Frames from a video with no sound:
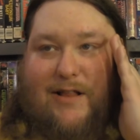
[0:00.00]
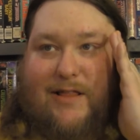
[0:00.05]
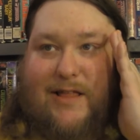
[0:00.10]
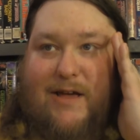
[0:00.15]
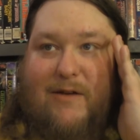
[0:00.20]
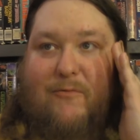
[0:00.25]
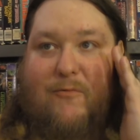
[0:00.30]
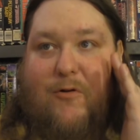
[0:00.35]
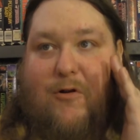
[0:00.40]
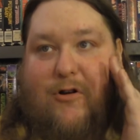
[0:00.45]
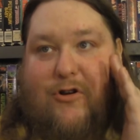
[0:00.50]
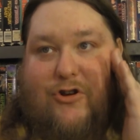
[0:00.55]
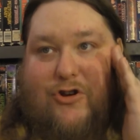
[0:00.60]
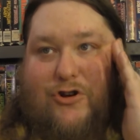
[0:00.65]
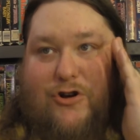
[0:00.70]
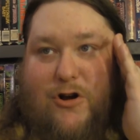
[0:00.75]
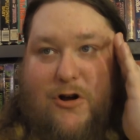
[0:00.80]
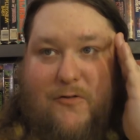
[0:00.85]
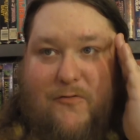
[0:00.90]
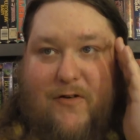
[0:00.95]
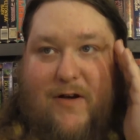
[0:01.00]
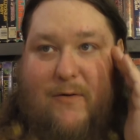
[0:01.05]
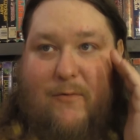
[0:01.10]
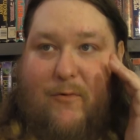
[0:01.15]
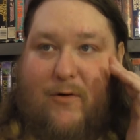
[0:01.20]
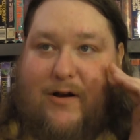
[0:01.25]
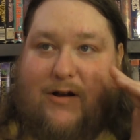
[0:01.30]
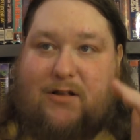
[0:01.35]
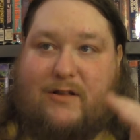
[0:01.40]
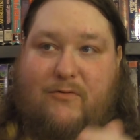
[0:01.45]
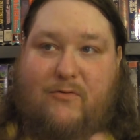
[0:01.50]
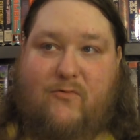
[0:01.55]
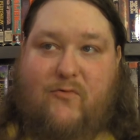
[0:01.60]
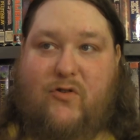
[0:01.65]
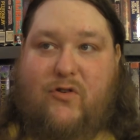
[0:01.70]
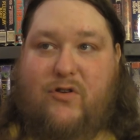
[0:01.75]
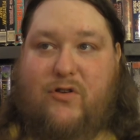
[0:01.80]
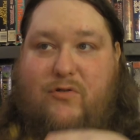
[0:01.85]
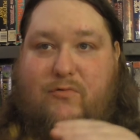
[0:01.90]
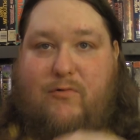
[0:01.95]
they weren't sure if I wanted to
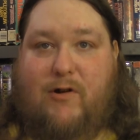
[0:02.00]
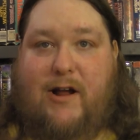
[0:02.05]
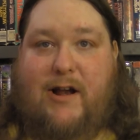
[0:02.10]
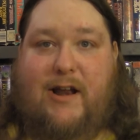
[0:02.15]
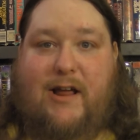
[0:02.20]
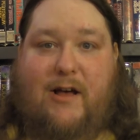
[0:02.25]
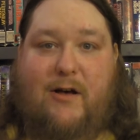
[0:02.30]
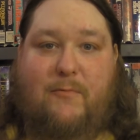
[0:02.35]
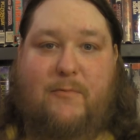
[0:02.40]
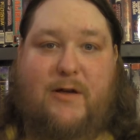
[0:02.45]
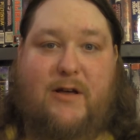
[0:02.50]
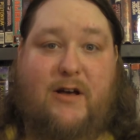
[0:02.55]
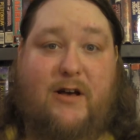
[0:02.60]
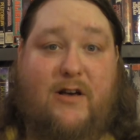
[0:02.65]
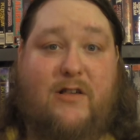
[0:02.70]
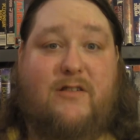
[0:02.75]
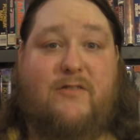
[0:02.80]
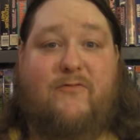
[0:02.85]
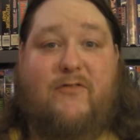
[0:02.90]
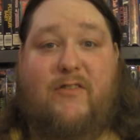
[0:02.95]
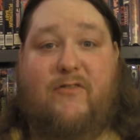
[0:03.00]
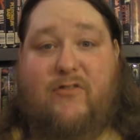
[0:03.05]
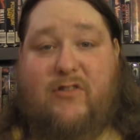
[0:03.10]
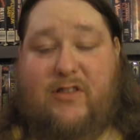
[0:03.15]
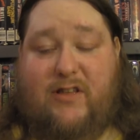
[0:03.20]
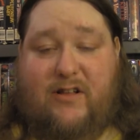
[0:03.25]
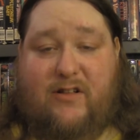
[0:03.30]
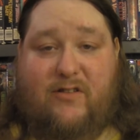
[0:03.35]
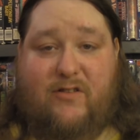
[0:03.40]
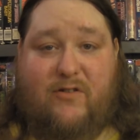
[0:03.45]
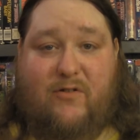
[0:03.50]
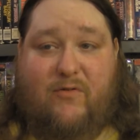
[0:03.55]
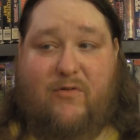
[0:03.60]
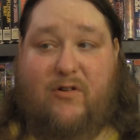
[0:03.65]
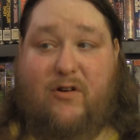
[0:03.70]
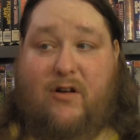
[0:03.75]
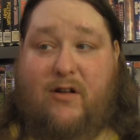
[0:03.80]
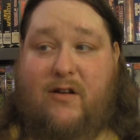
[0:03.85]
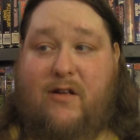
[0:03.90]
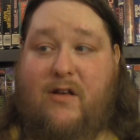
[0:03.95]
review this right now because of everything that's
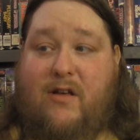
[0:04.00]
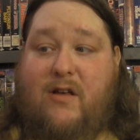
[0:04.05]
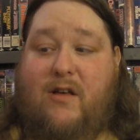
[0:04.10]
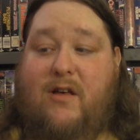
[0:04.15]
going on.